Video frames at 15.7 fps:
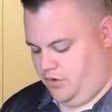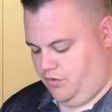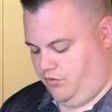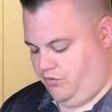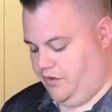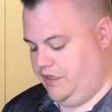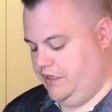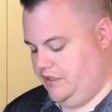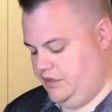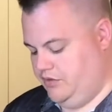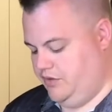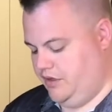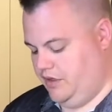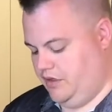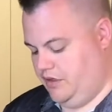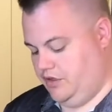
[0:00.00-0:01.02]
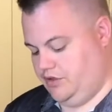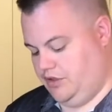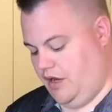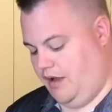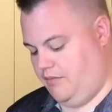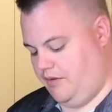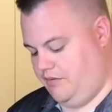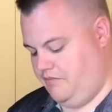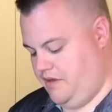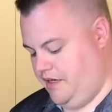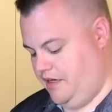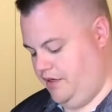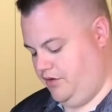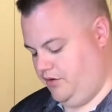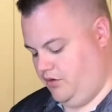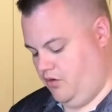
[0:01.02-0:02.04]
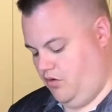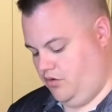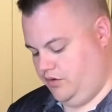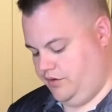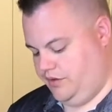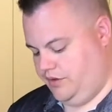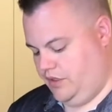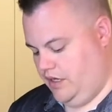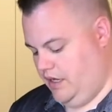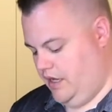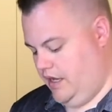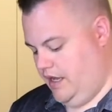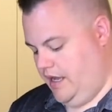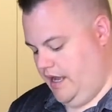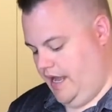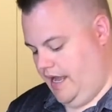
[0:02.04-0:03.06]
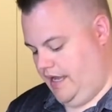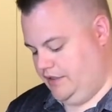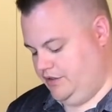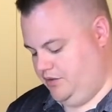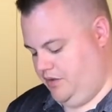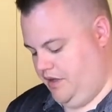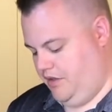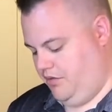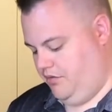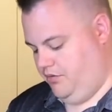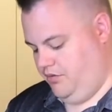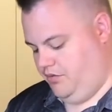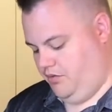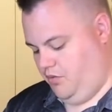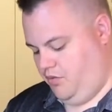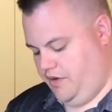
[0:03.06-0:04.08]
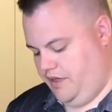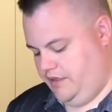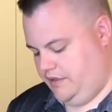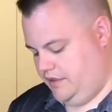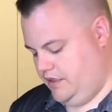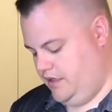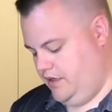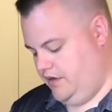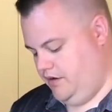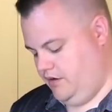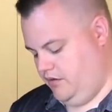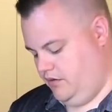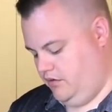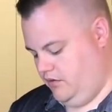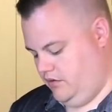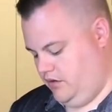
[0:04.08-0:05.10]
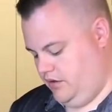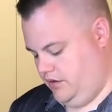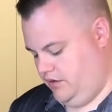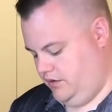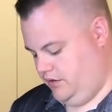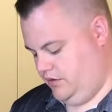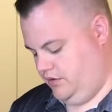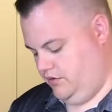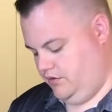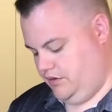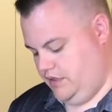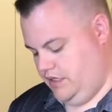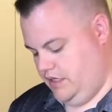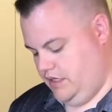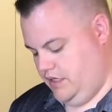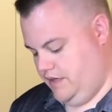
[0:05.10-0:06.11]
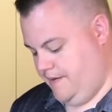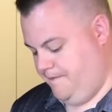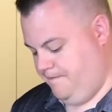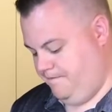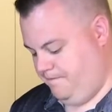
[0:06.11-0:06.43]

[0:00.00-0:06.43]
really doing a good job at meeting your goals. As you get through the weeks here, here's 13.